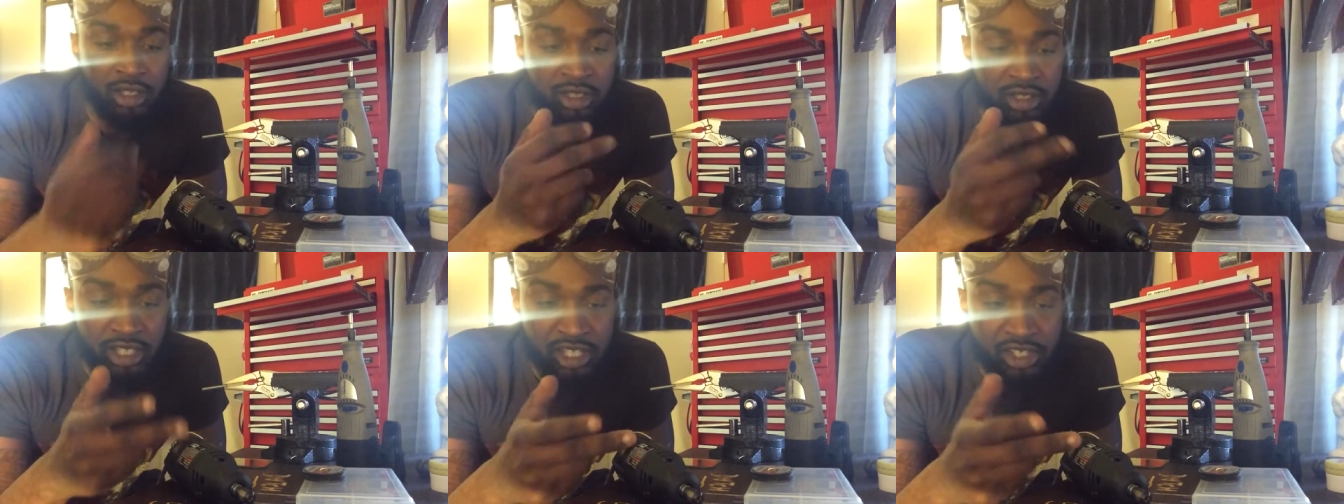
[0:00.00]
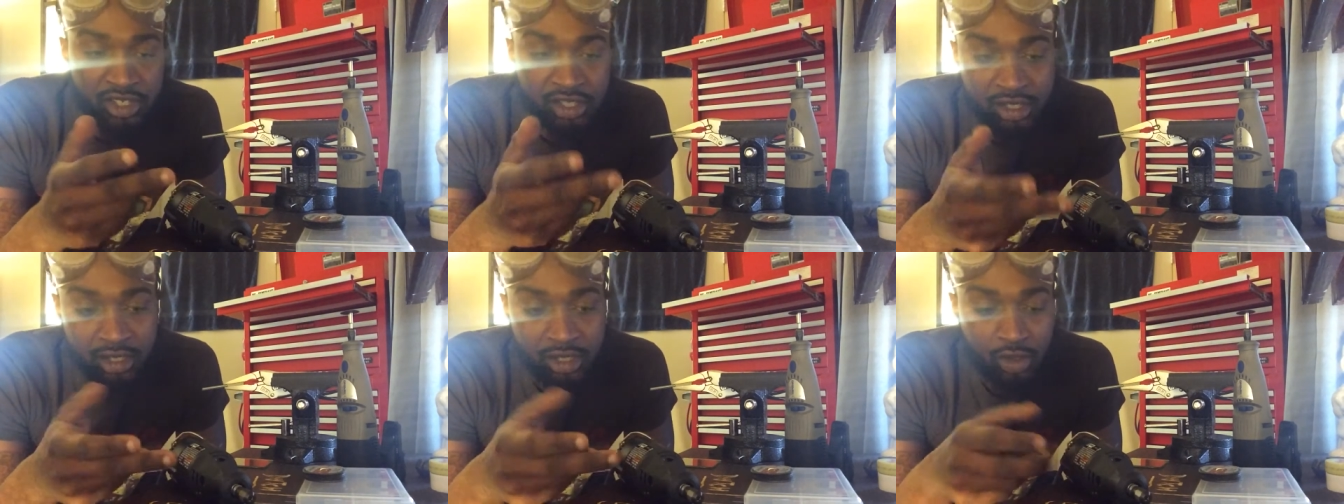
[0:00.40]

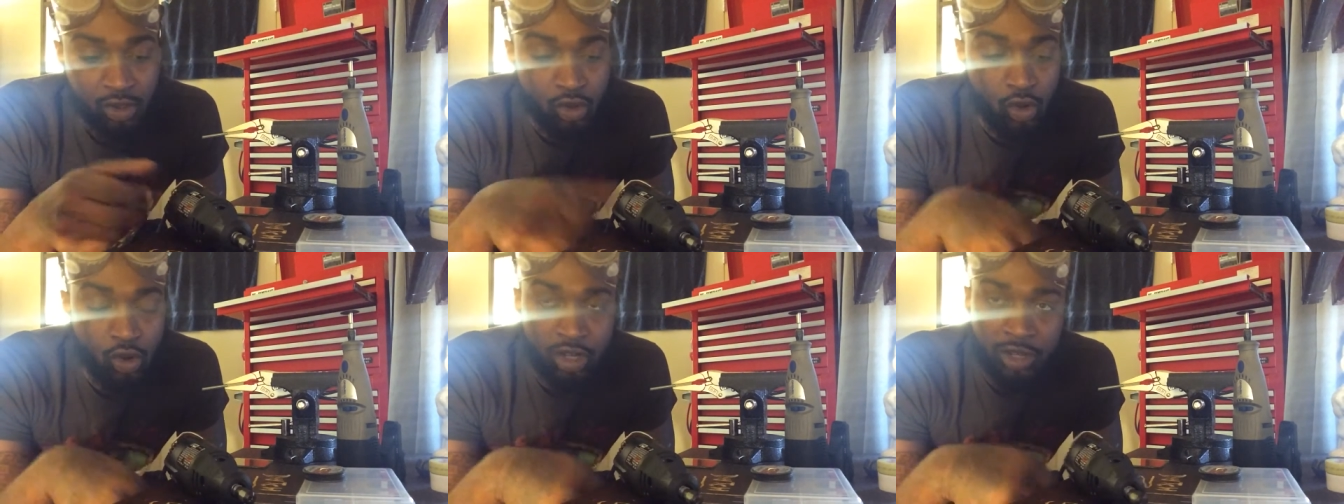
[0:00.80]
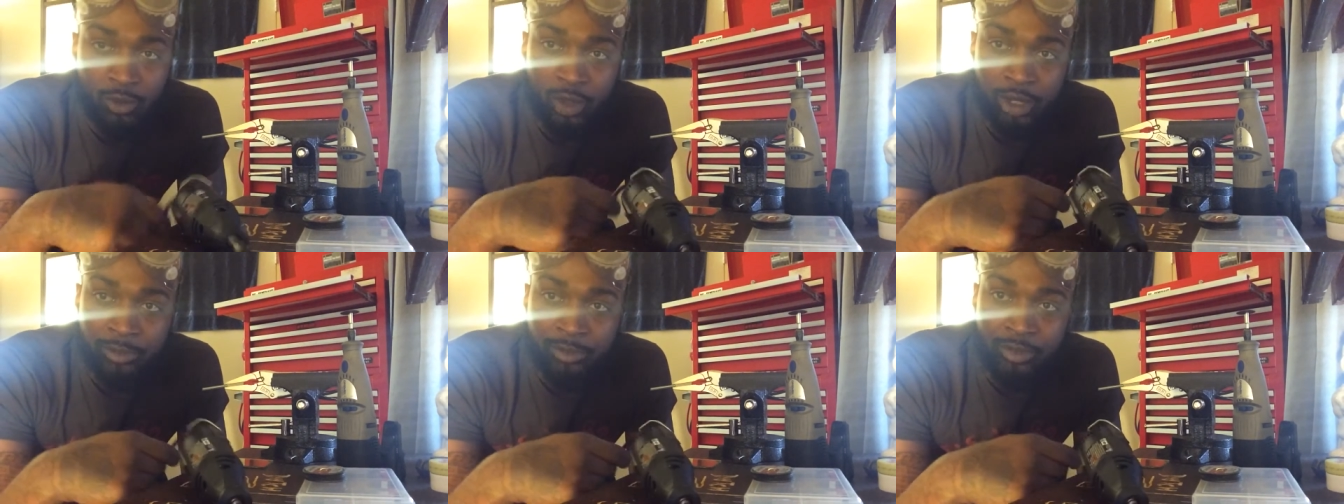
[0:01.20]
this recorded
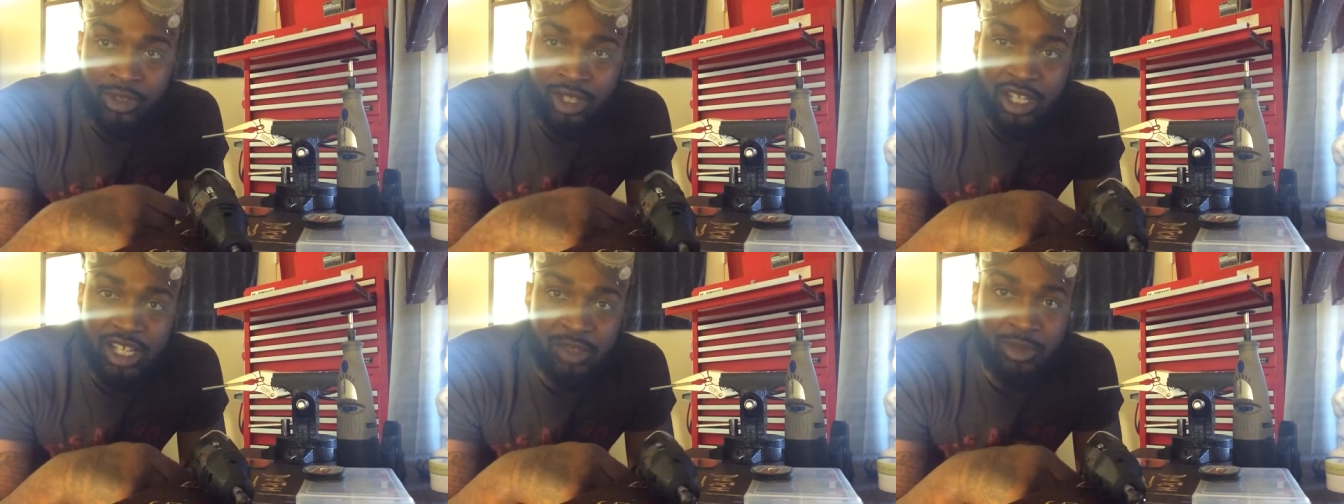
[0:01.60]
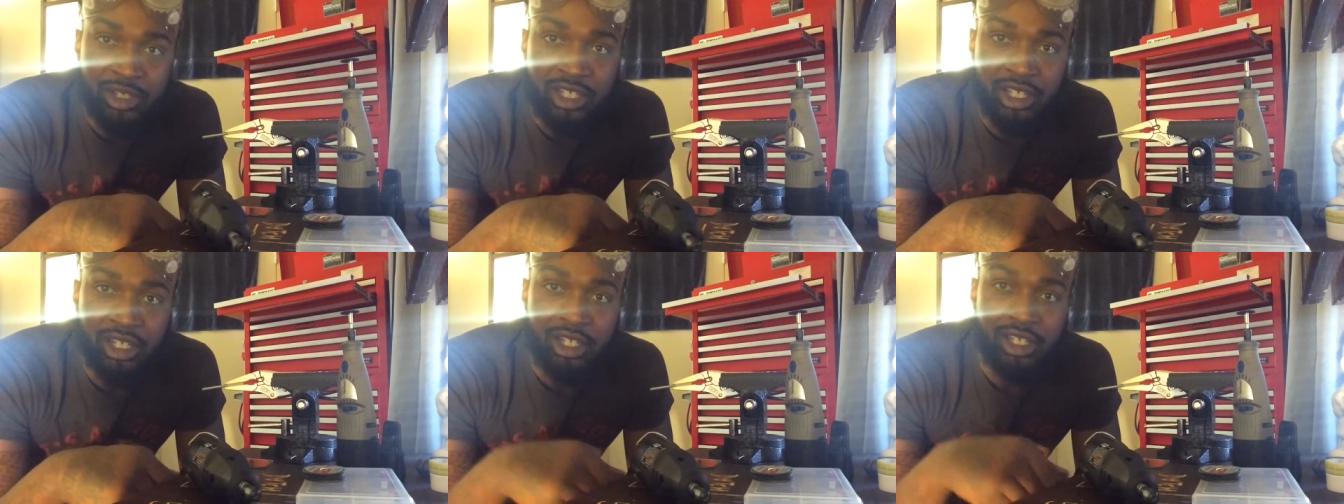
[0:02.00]
one is
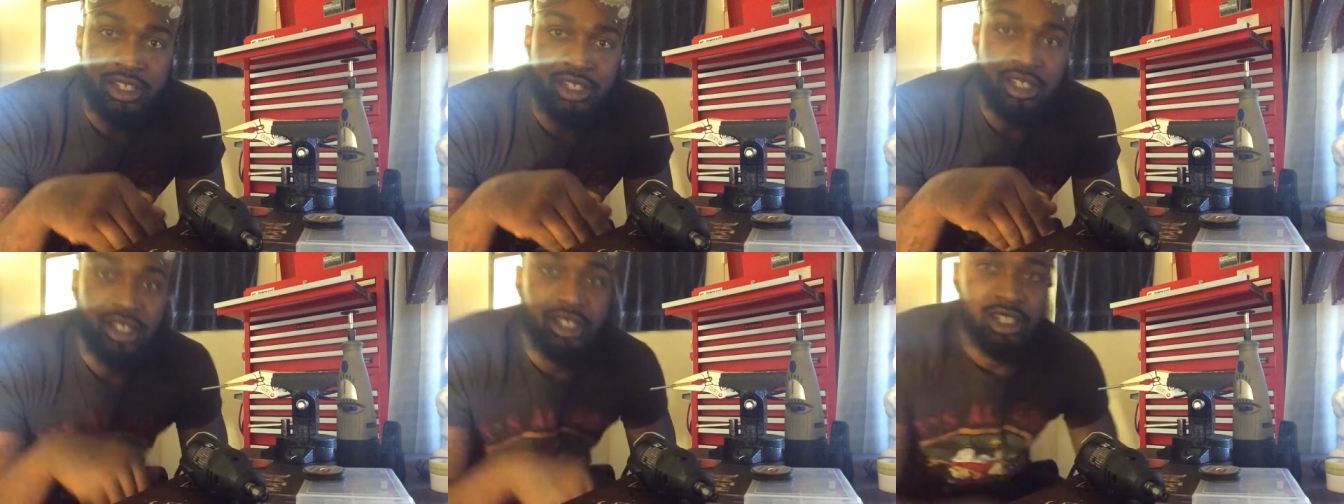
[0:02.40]
because